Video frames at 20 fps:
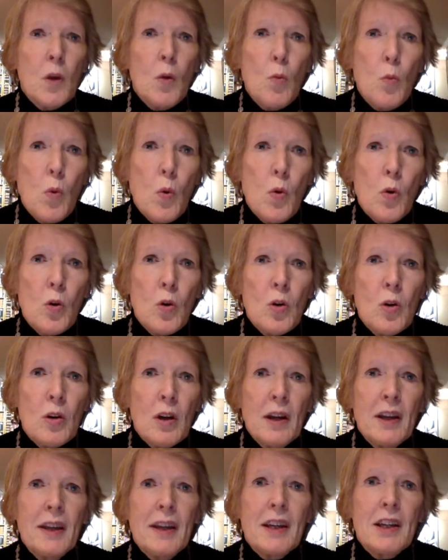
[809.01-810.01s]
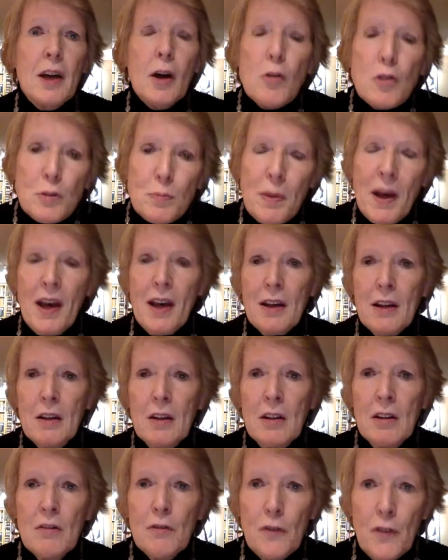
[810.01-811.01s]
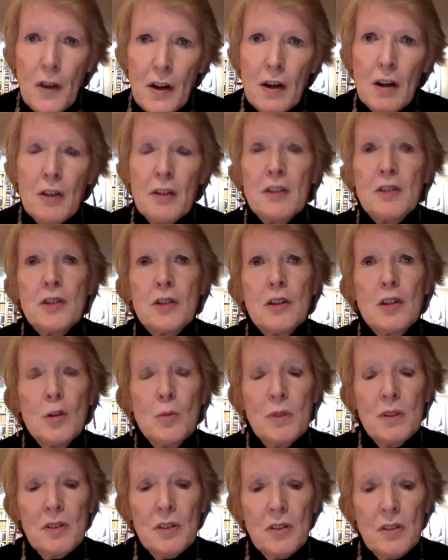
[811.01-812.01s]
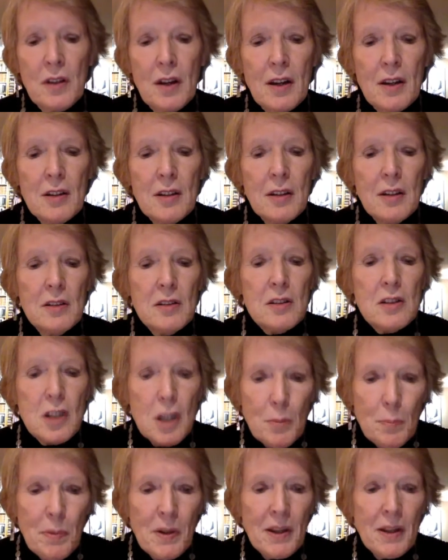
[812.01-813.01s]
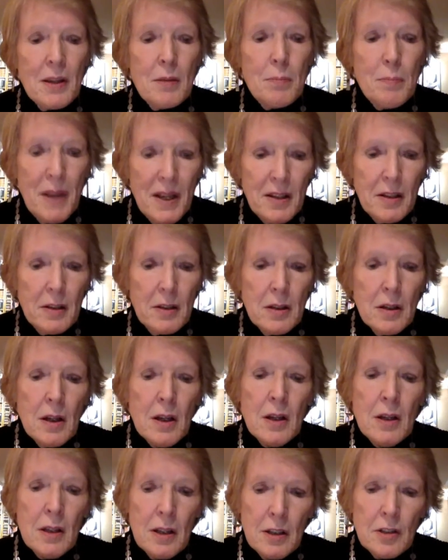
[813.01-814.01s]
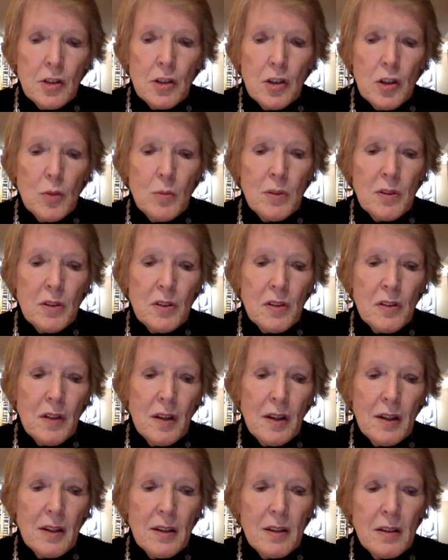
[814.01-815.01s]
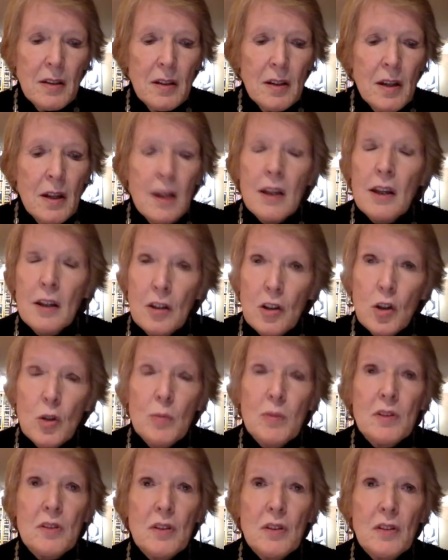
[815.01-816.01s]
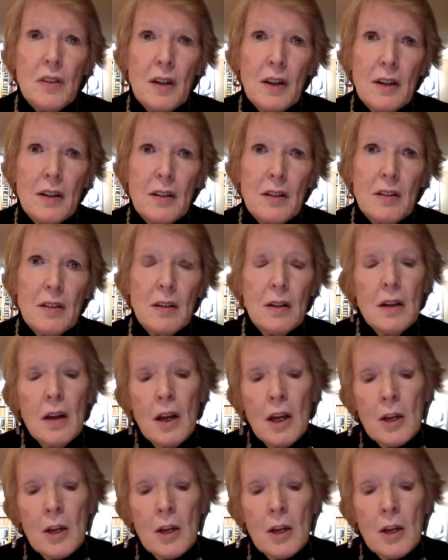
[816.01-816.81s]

War goes back far into human society, is deeply embedded into human society, in human society.